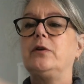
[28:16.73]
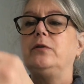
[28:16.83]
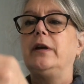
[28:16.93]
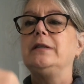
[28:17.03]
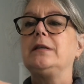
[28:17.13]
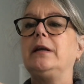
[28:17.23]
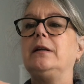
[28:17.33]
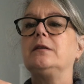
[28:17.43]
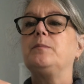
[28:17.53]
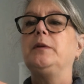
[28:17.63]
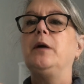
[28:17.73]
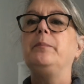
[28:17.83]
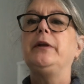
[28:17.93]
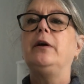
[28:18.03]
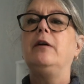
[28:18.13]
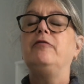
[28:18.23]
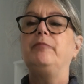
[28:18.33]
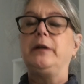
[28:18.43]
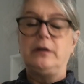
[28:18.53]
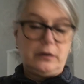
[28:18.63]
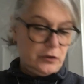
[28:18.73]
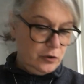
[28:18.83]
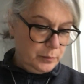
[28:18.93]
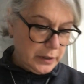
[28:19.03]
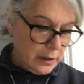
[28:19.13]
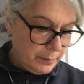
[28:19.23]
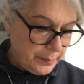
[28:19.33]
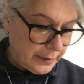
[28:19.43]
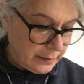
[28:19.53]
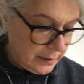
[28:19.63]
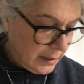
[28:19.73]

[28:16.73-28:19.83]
nicely, and it's plump enough, but not too plump. And